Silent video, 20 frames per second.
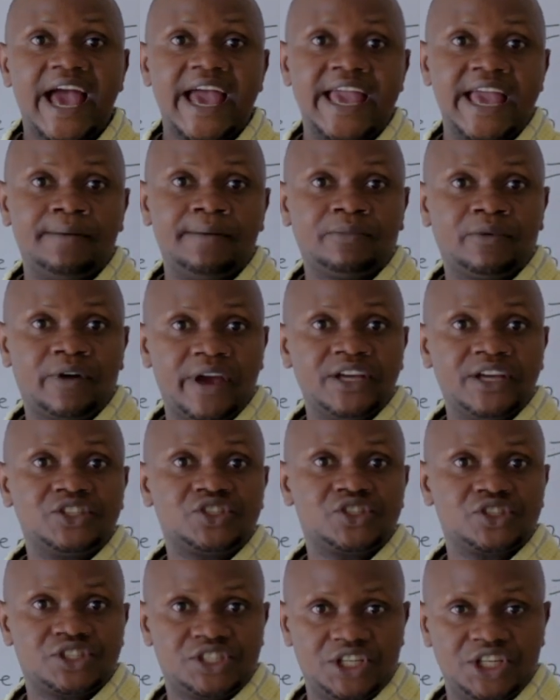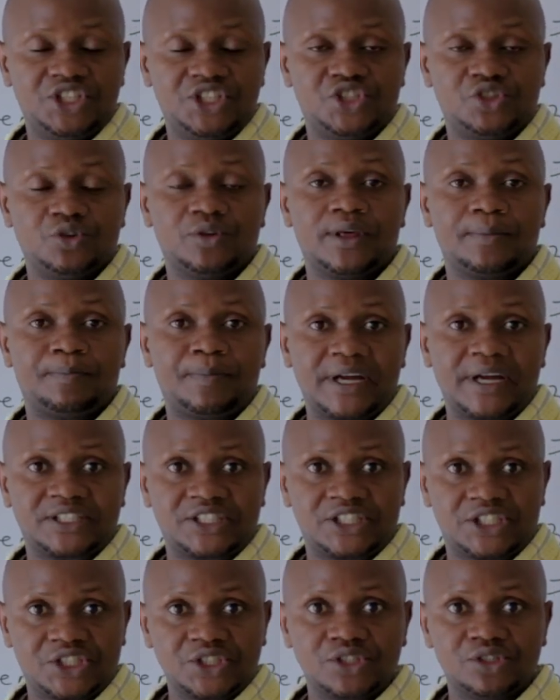I am going to teach you the part
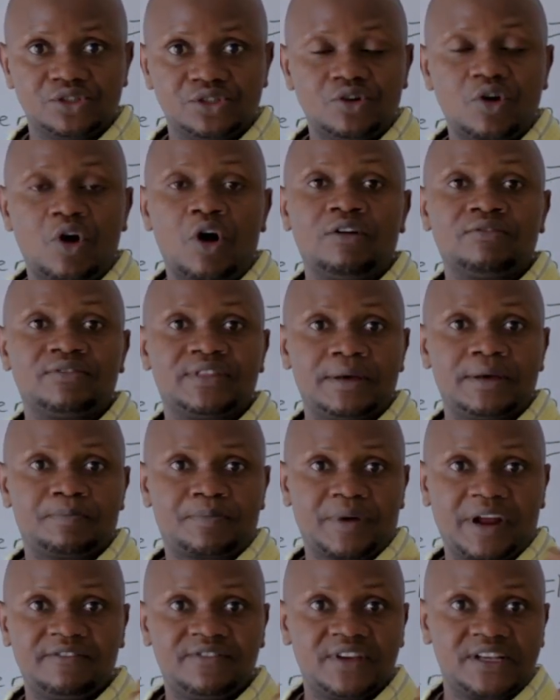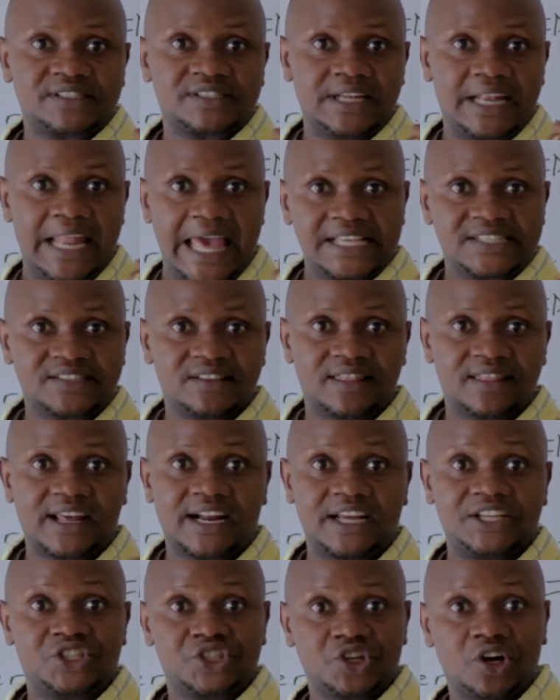two of the previous lesson that
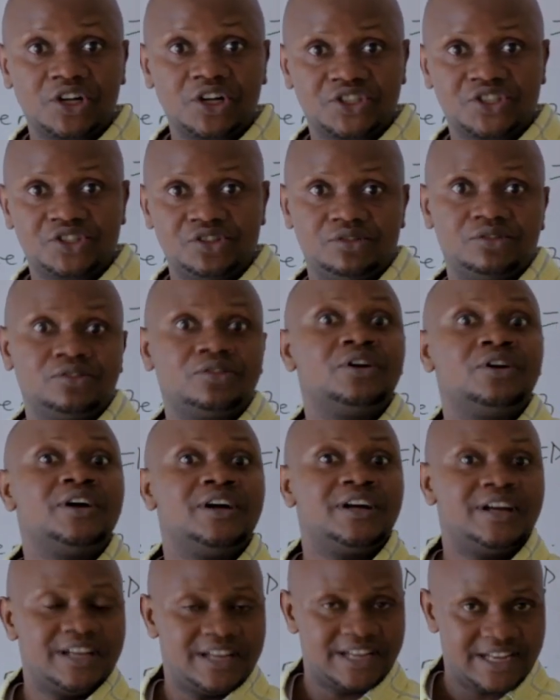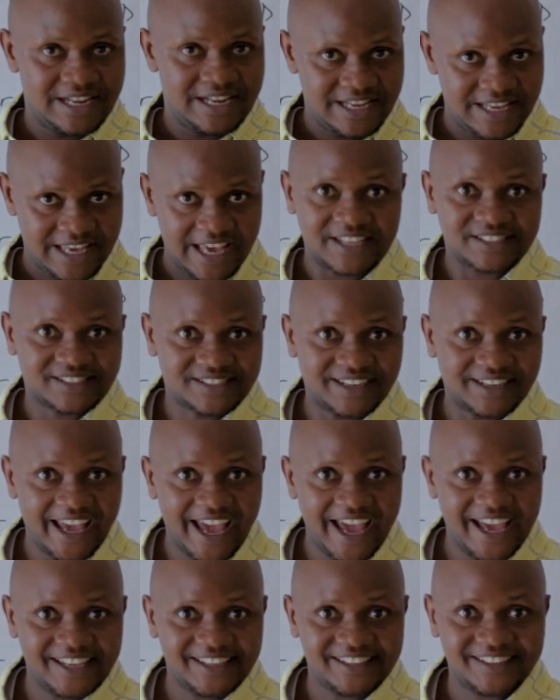I taught you
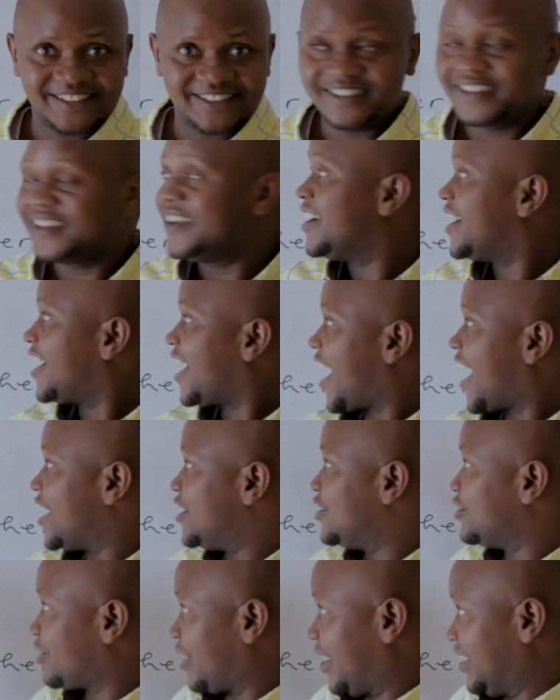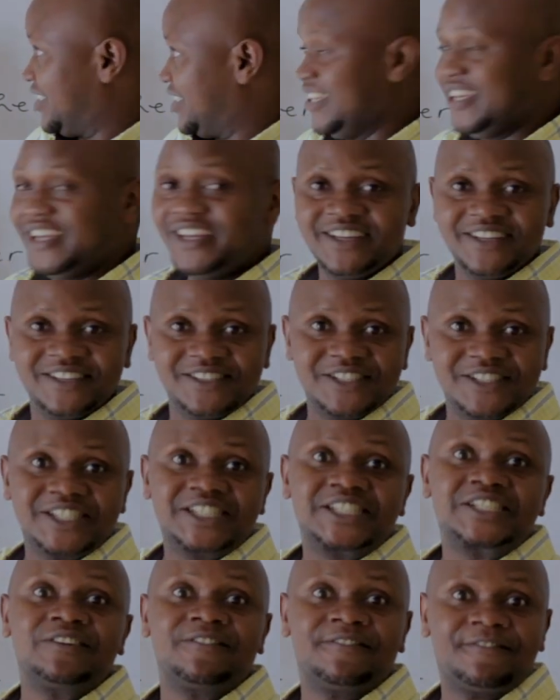yesterday. Are you ready
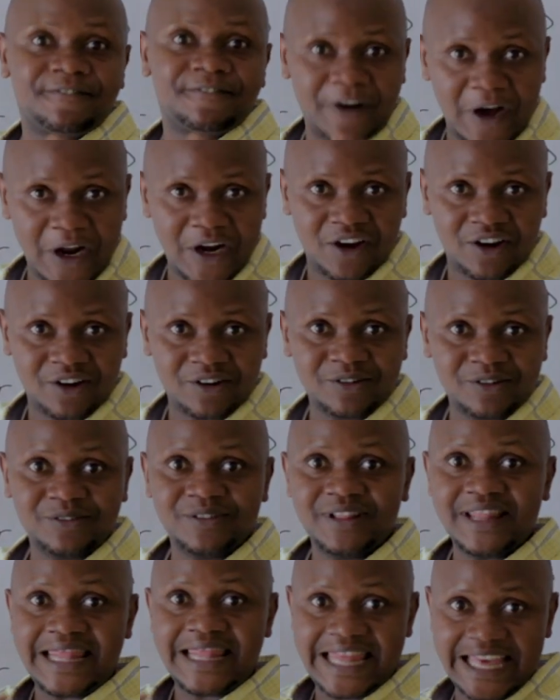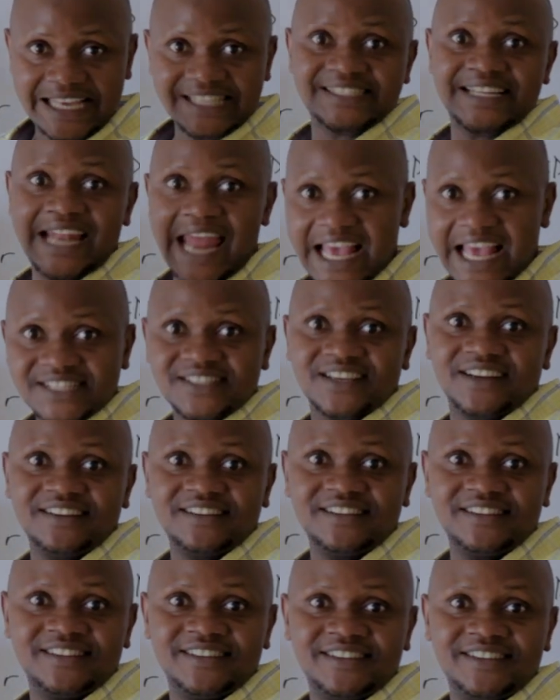to follow this lesson?